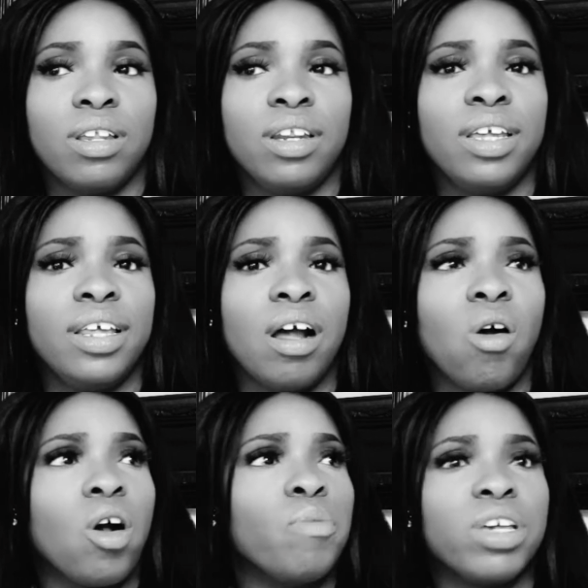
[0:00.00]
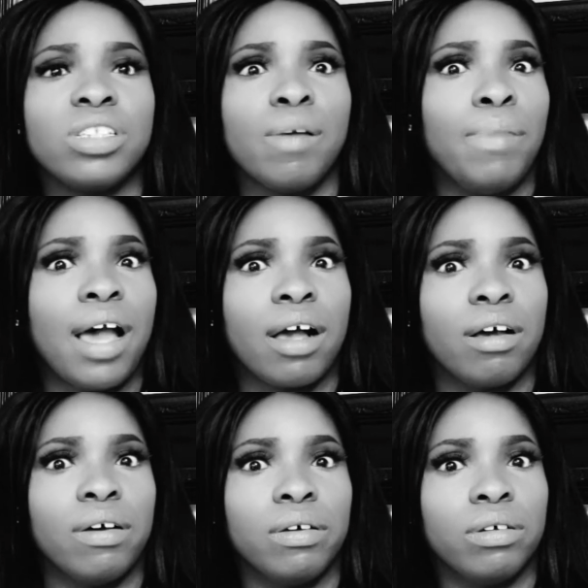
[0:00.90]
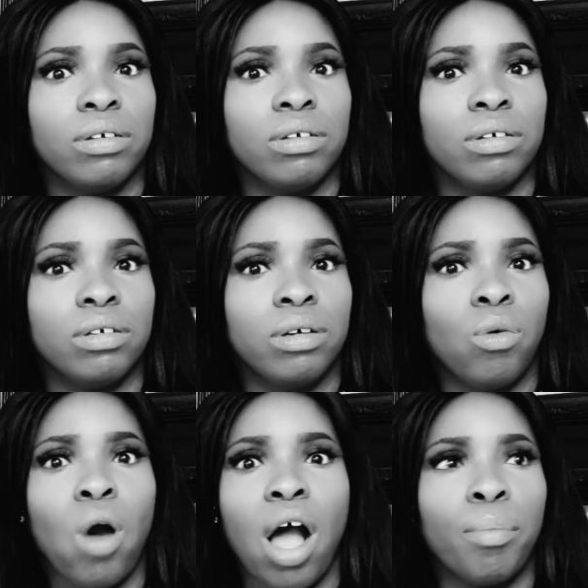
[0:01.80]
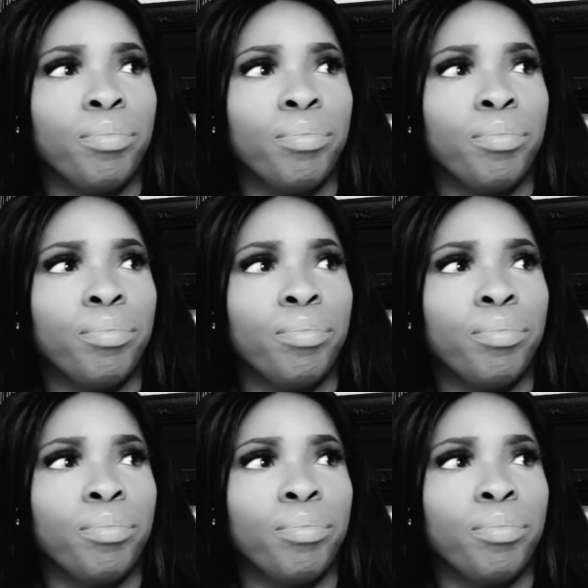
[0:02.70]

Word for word: Lily, how come you're so black? What?